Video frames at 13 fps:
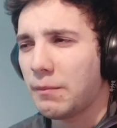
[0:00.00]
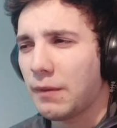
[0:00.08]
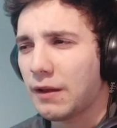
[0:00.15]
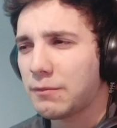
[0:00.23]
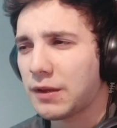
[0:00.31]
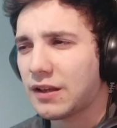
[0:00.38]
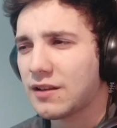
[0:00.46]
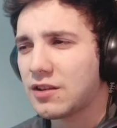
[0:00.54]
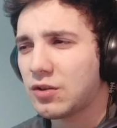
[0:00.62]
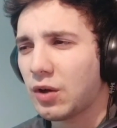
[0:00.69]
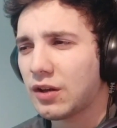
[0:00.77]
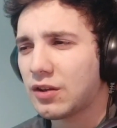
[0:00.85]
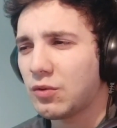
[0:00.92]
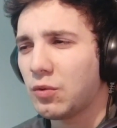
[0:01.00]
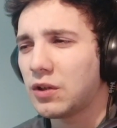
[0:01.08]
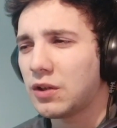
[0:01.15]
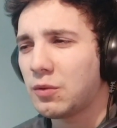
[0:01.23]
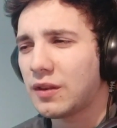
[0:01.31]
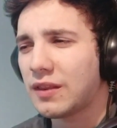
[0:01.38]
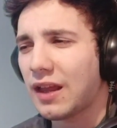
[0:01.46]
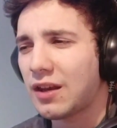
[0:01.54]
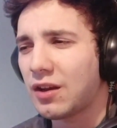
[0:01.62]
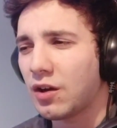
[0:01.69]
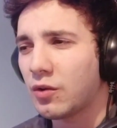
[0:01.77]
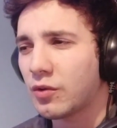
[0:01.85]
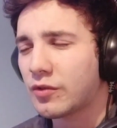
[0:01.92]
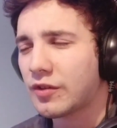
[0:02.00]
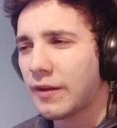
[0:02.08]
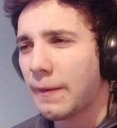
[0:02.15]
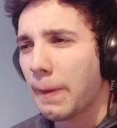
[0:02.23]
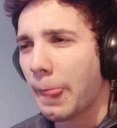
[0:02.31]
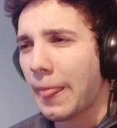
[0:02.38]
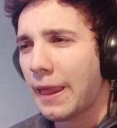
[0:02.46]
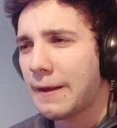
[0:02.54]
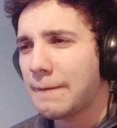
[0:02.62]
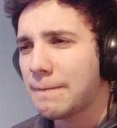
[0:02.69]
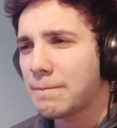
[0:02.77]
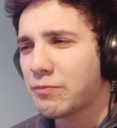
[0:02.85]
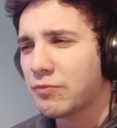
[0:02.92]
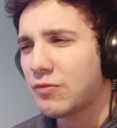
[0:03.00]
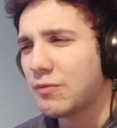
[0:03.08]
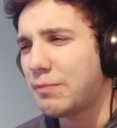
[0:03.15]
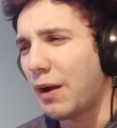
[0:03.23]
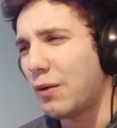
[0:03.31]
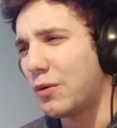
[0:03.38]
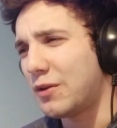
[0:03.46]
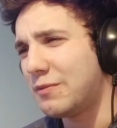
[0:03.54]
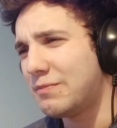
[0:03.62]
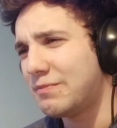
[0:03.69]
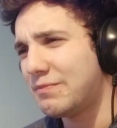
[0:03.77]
man, because you are the only one that knows. Power.